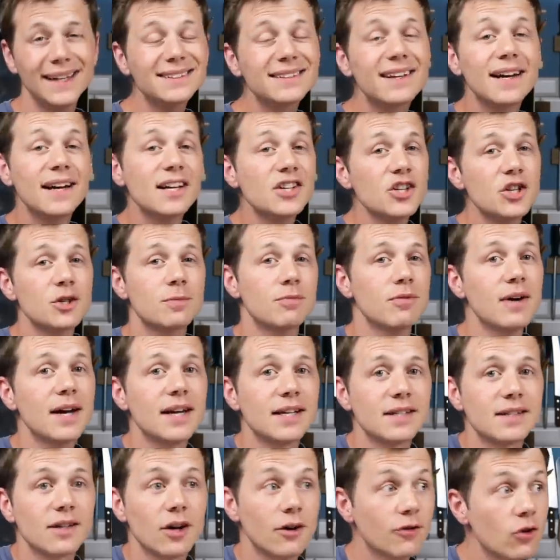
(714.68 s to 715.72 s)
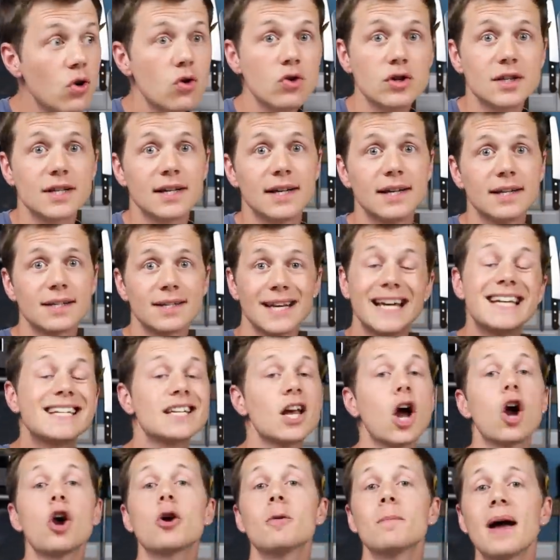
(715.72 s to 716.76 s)
It's delicious bread. Of course it is. It's
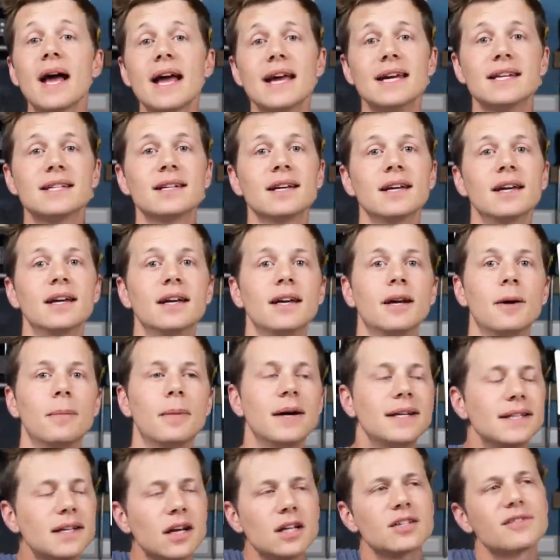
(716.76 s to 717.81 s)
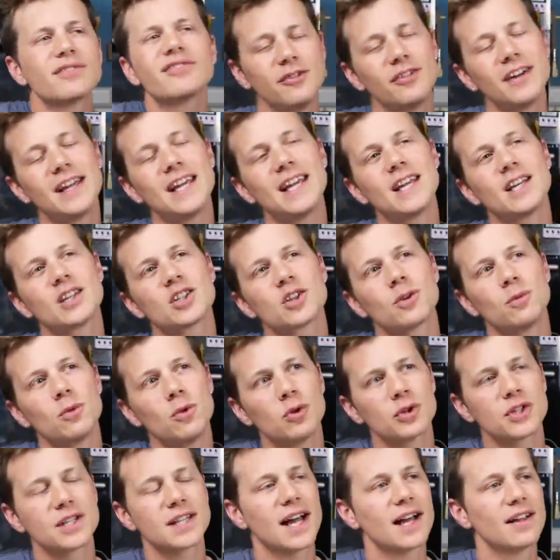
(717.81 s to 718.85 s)
homemade, but it does veer
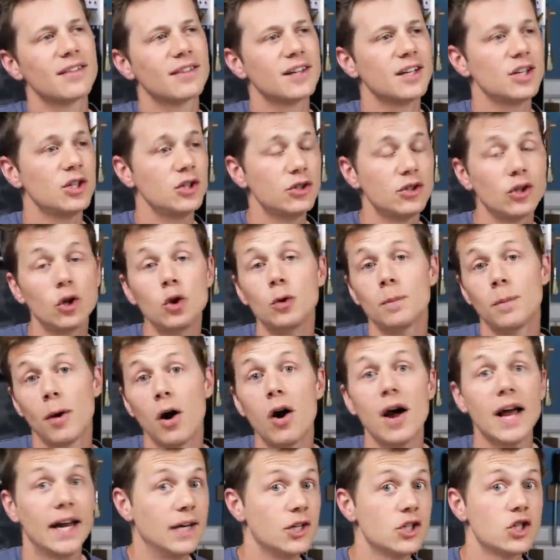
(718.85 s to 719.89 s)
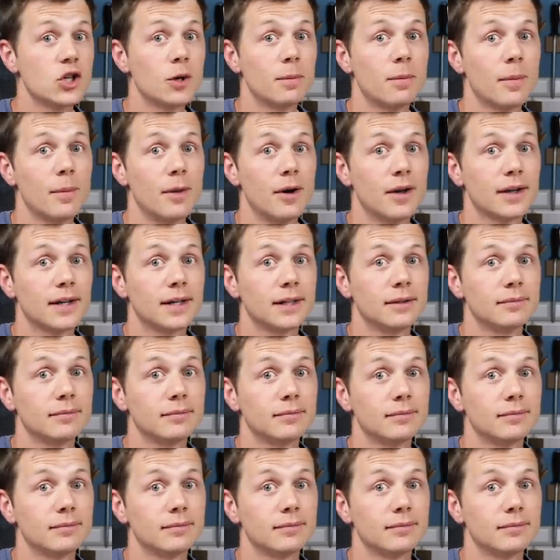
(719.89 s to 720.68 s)
towards that you do buy in a supermarket.